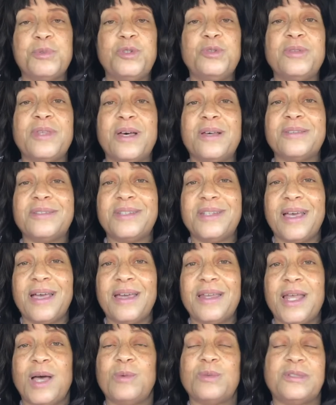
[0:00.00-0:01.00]

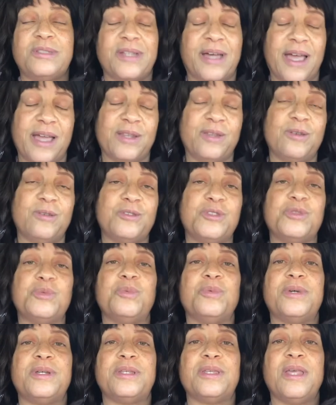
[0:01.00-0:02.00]
2009, I was diagnosed
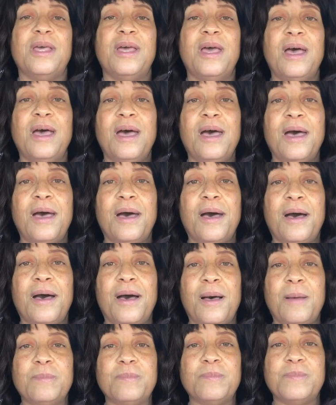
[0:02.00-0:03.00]
with
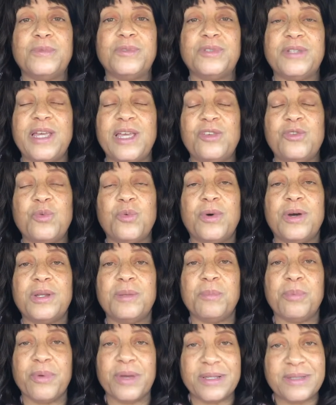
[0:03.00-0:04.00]
um, stage one
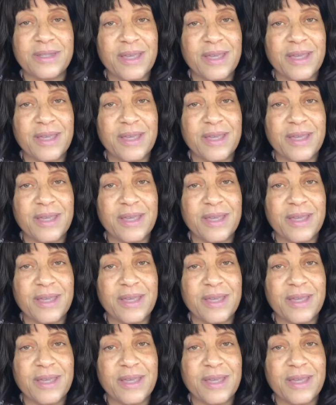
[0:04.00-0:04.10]
breast